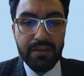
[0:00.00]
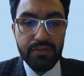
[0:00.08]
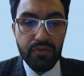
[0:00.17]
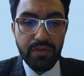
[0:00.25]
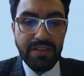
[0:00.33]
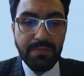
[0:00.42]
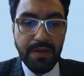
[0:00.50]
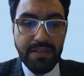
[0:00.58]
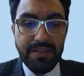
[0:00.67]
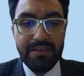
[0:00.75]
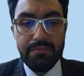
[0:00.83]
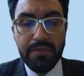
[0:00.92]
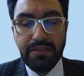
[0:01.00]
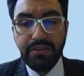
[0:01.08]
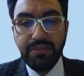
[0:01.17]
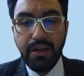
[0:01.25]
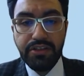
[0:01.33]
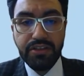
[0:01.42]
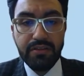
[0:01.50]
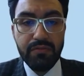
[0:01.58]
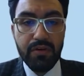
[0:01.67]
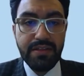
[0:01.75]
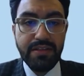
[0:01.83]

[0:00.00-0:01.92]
space, and the mean reduction was